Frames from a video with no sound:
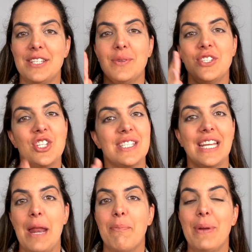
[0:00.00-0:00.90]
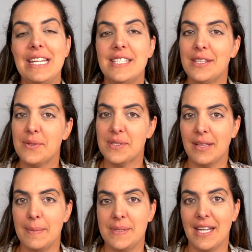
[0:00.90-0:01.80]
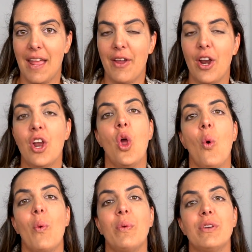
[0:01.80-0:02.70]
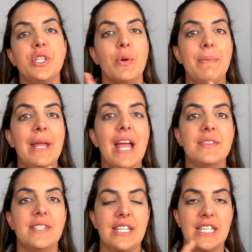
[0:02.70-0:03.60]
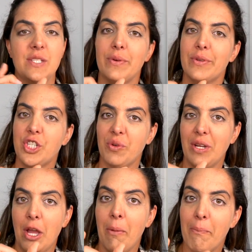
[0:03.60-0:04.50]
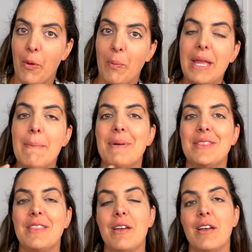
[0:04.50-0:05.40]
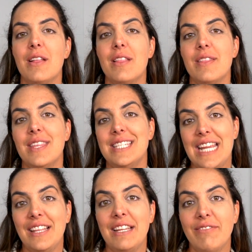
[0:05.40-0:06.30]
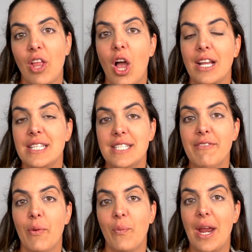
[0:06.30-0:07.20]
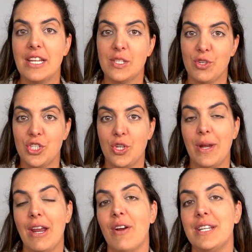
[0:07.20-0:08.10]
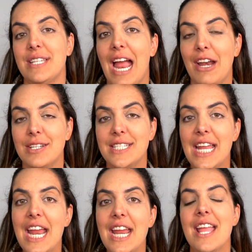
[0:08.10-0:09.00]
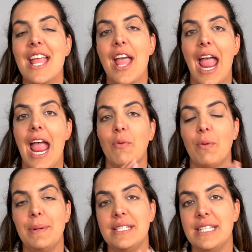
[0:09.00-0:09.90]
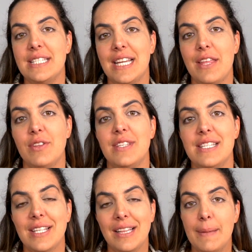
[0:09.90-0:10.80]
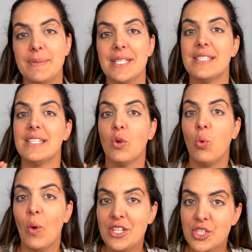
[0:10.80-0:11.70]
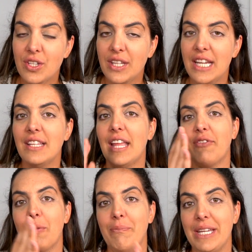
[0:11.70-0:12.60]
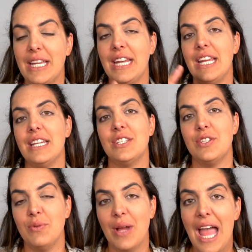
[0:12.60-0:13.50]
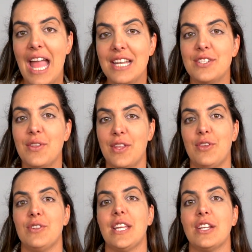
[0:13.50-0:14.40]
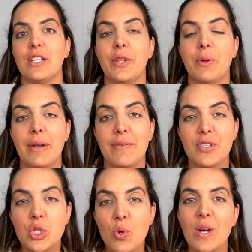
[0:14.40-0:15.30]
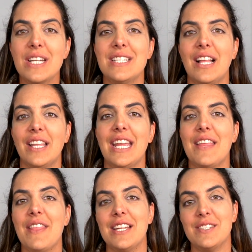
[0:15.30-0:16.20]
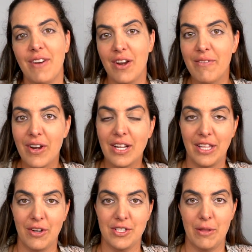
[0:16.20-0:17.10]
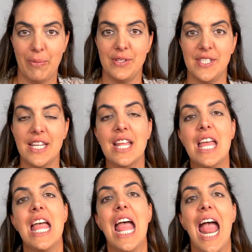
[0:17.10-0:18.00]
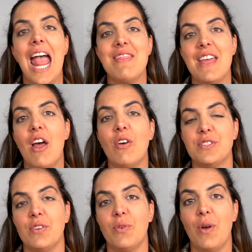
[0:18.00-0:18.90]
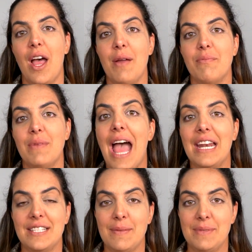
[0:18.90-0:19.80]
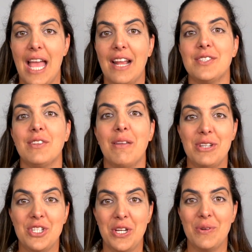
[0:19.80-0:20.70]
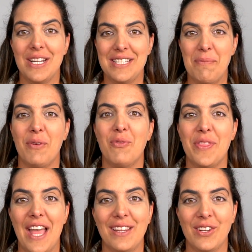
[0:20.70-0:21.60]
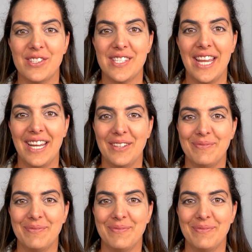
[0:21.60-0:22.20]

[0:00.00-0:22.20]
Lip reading: So it's just, again, piecing those clips together. When we were showing behind the scenes, we were showing a moment, but the daily vlog is different, right? Because we're showing our entire day, and we're piecing together these clips sequentially, like from beginning to end, so that there's like a little bit of storytelling and that it's very, very clear to the person. And then also adding some text. So let me show you an example of what that looks like.